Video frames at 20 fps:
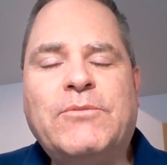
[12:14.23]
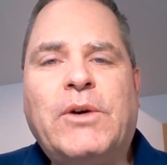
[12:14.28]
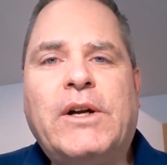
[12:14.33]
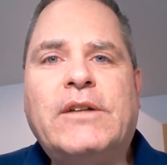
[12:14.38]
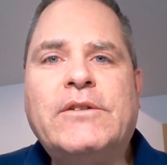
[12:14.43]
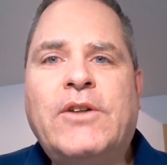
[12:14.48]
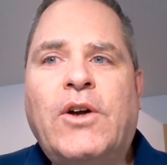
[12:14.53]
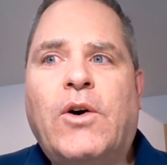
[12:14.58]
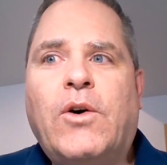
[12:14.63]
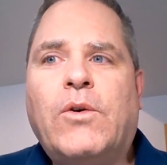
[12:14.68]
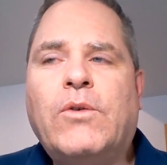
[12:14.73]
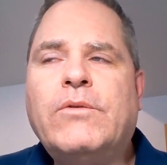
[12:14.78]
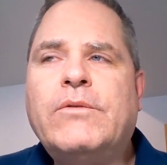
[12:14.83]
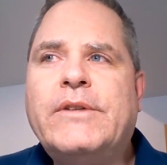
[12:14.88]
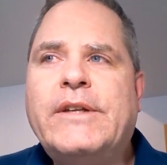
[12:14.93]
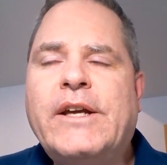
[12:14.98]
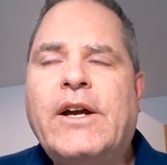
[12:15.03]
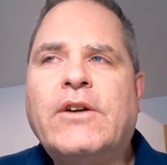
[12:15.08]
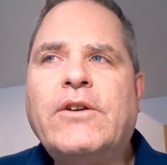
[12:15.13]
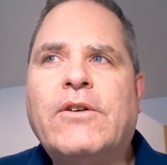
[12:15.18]
Well, no,
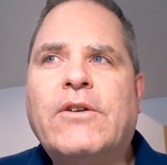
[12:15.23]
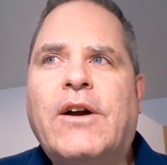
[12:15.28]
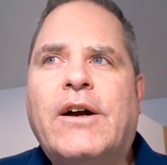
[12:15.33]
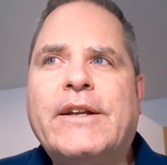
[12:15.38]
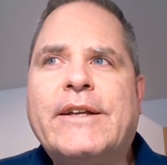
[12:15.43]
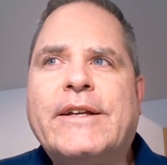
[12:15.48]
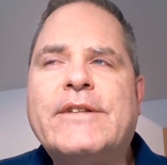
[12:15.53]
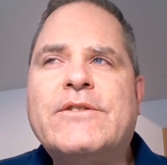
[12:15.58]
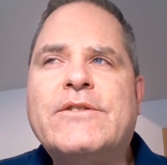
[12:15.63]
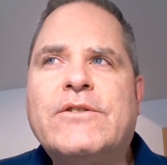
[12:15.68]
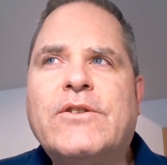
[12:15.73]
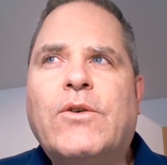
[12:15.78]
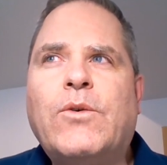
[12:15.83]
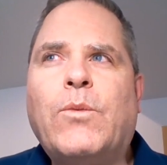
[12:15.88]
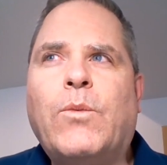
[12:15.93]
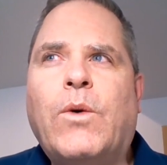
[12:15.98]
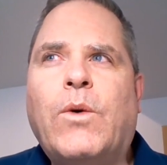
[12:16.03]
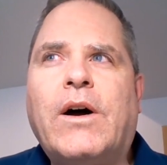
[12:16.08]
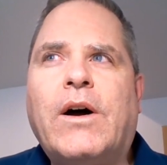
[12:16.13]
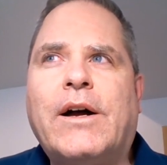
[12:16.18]
the younger audience
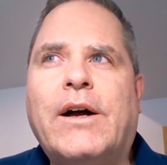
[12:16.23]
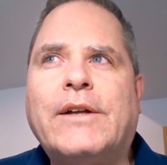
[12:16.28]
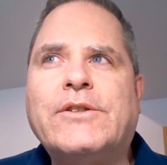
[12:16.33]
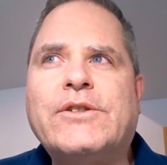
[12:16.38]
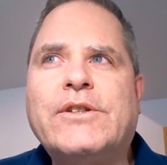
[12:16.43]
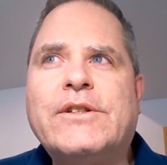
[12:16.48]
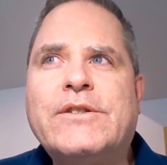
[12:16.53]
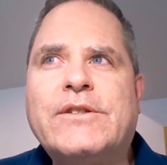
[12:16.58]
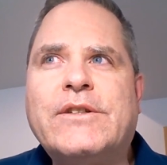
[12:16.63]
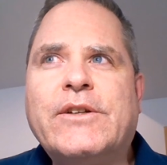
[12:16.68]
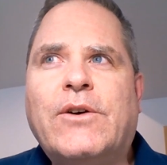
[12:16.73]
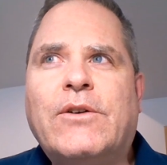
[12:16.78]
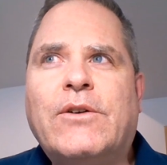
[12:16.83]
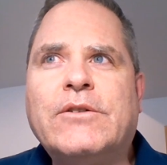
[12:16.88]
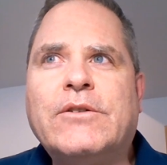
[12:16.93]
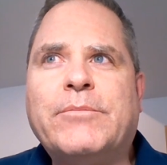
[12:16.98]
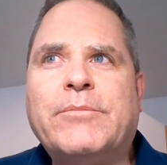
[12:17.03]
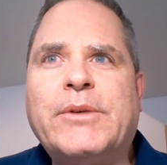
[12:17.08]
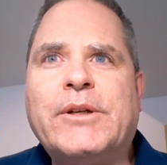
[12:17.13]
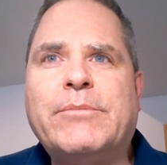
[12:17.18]
don't watch. It's the
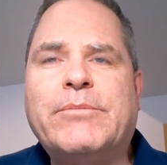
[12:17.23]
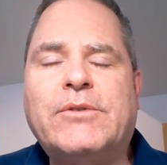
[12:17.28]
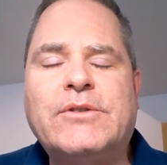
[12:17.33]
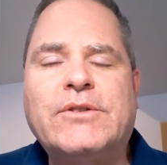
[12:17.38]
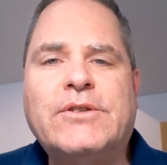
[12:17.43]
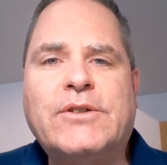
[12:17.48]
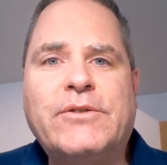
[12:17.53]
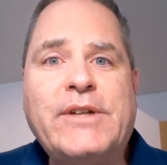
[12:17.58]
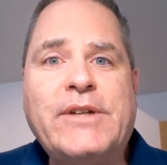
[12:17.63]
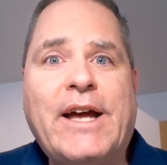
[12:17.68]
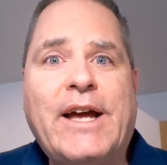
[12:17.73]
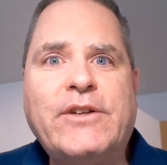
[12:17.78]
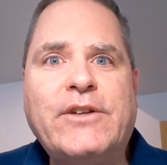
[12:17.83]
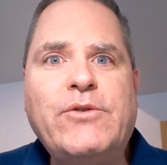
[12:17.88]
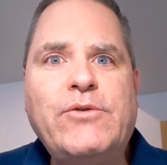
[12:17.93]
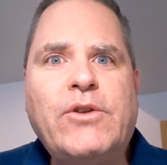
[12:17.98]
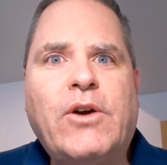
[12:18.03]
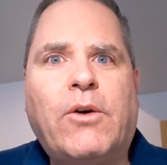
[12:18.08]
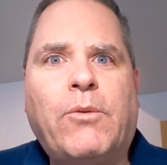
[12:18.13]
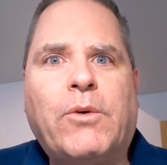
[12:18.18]
older people. So, yeah,
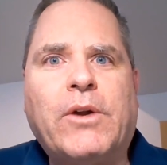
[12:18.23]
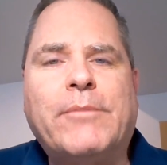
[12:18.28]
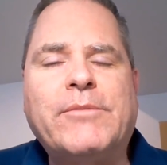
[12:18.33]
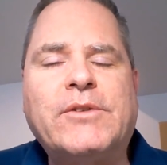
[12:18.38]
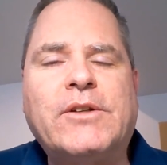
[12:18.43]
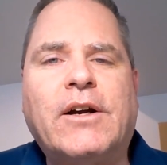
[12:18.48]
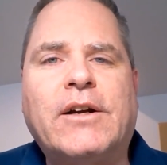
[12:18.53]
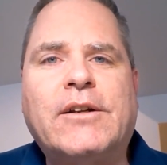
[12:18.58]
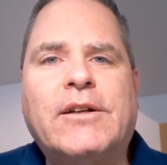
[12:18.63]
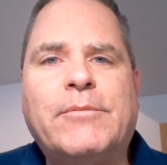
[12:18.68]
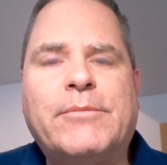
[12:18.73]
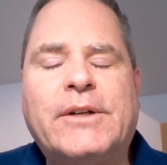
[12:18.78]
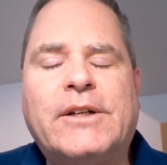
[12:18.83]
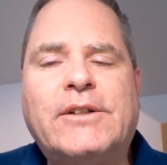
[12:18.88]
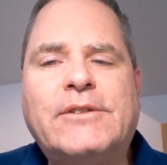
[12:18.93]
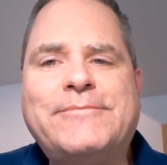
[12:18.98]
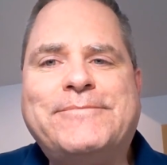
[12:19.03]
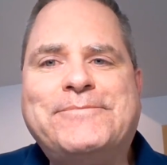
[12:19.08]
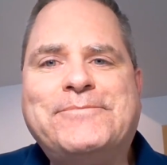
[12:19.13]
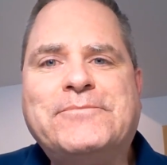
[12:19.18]
you know what I'm talking
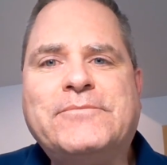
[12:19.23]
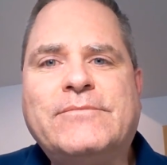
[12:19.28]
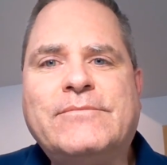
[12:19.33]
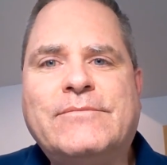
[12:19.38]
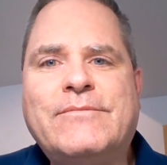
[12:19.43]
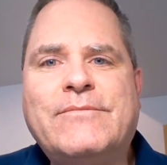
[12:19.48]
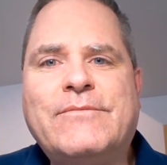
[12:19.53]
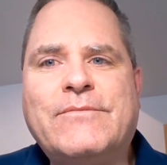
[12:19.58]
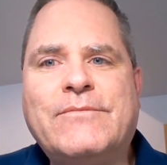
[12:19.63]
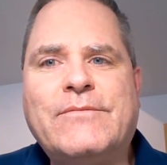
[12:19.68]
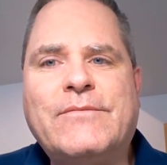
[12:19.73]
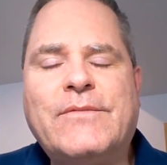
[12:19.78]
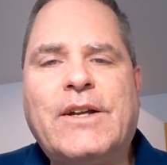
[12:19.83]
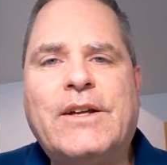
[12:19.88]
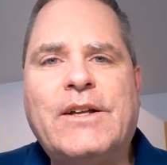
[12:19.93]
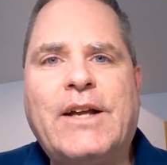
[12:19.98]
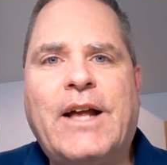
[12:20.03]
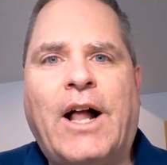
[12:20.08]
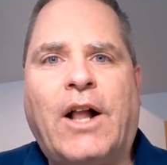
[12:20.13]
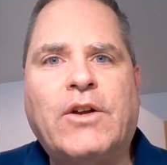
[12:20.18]
about
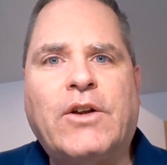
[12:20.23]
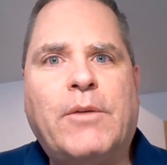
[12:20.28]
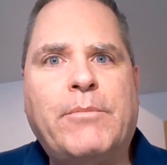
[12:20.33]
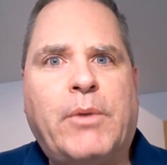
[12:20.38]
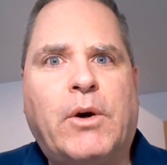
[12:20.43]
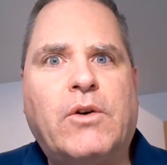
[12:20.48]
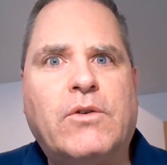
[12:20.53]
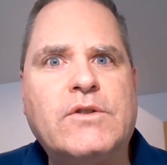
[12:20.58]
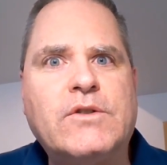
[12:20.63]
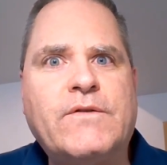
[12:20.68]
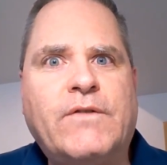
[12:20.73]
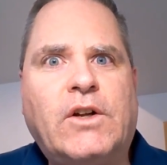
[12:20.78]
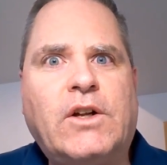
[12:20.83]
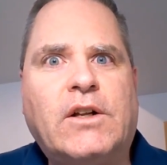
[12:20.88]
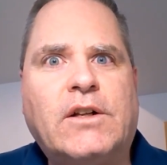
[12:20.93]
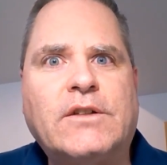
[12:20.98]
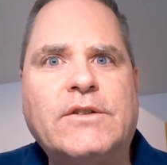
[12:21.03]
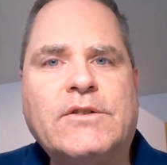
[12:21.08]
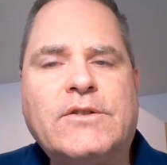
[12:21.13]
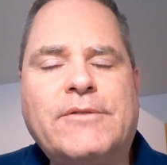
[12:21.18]
Al Capone's
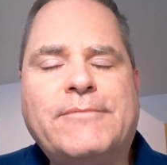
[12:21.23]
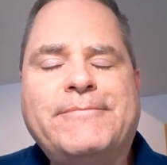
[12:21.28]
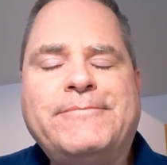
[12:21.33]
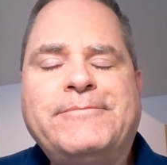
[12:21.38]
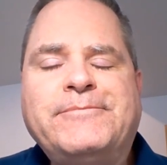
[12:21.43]
vaults.